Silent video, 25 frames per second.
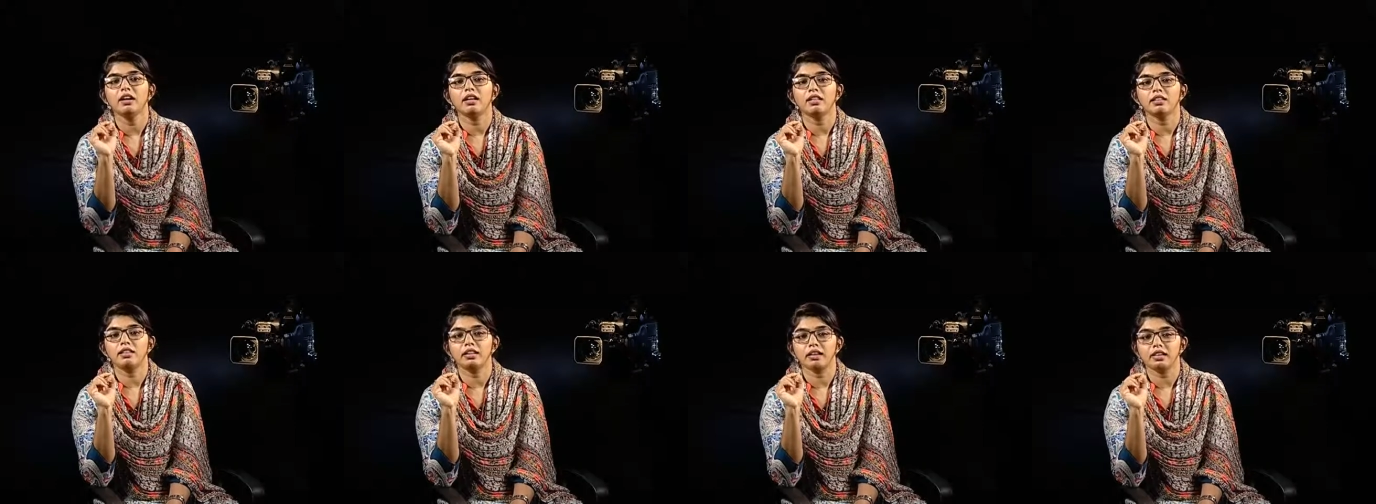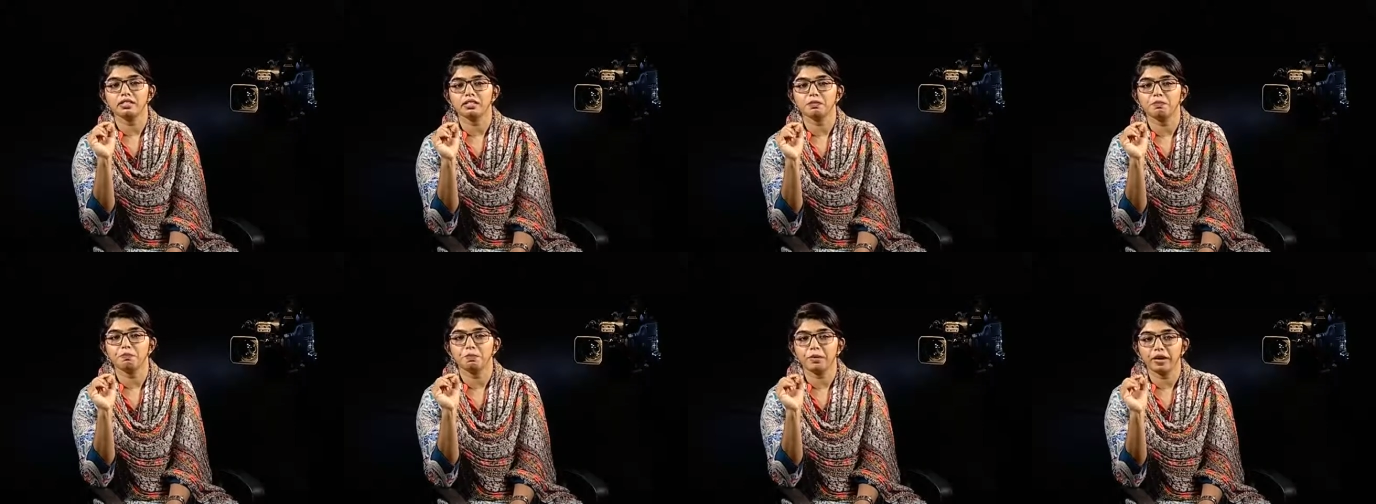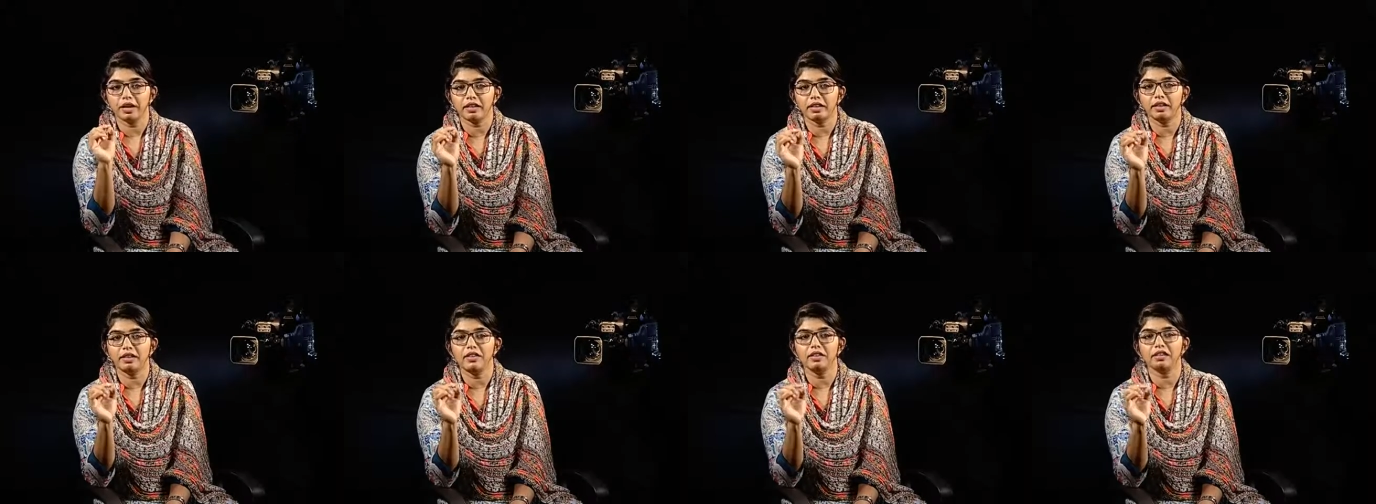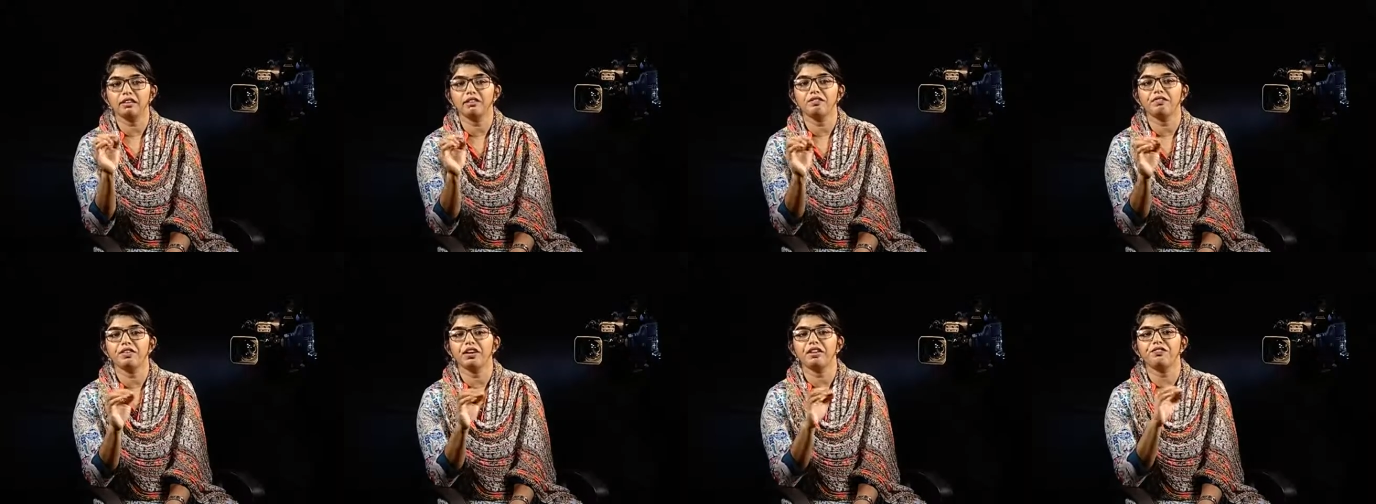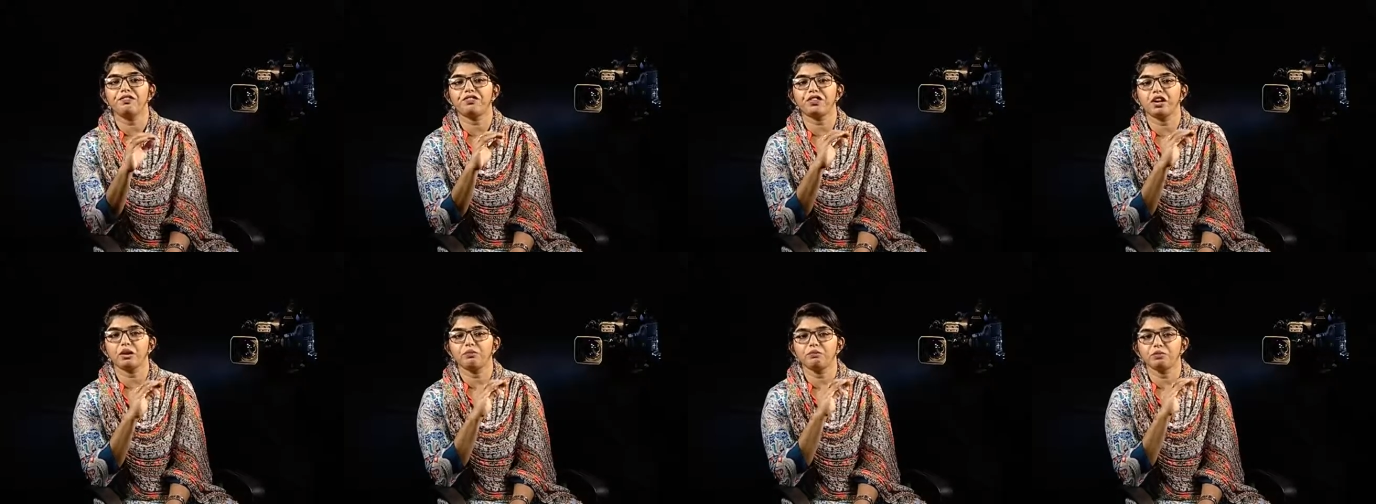thus breaking away
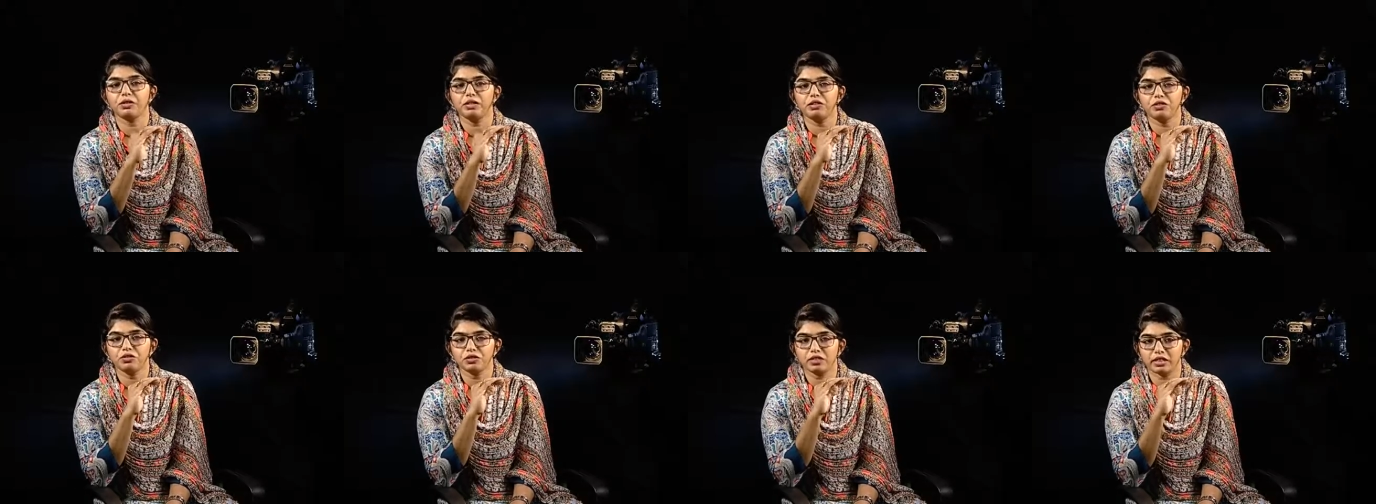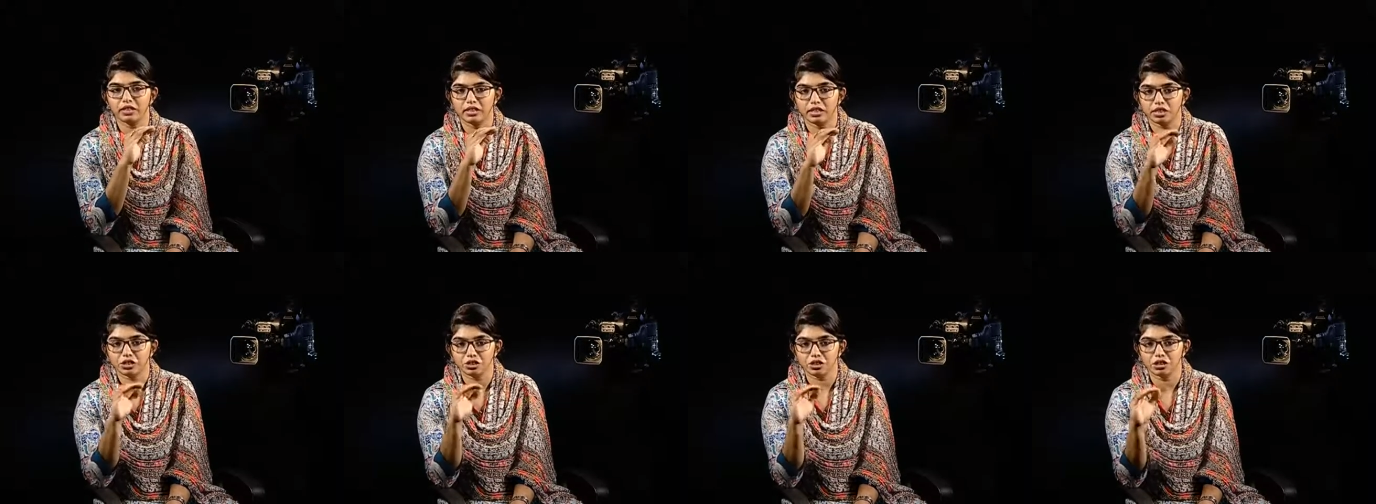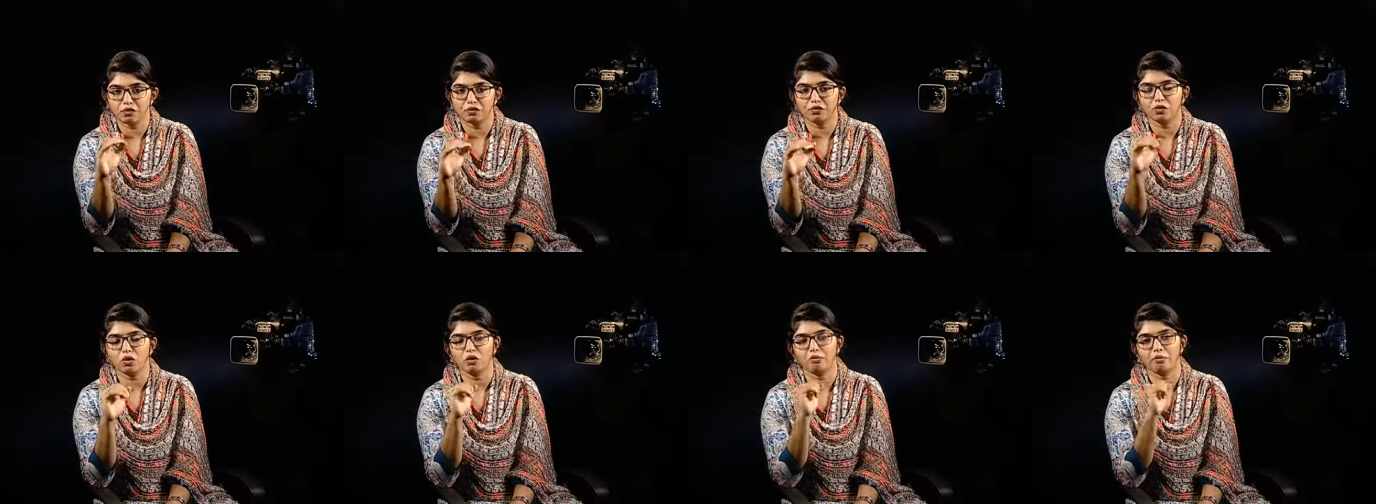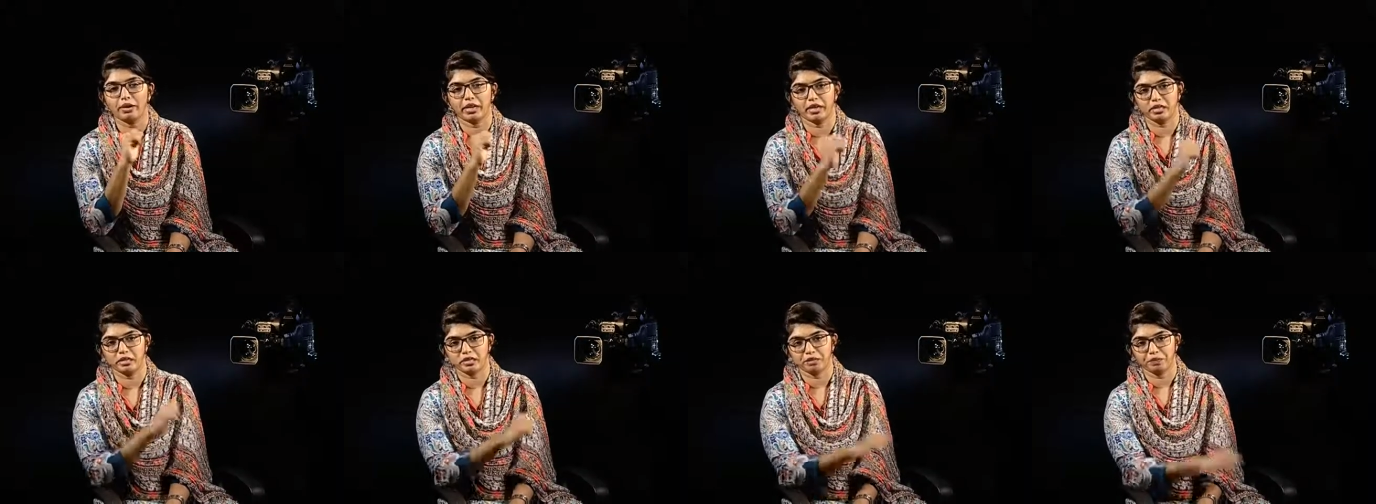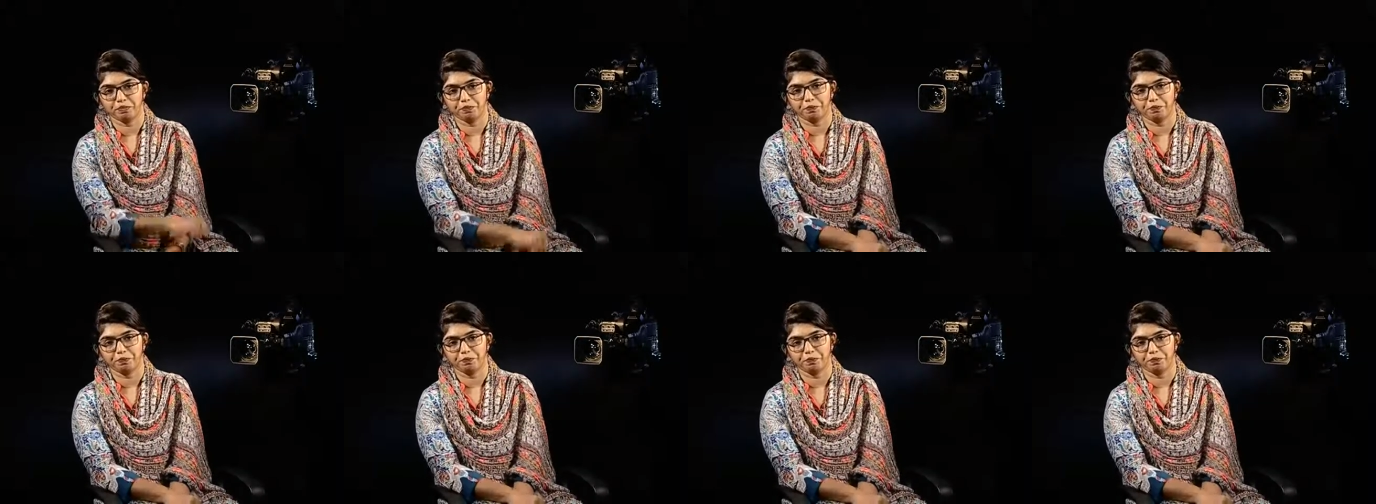from the traditional format.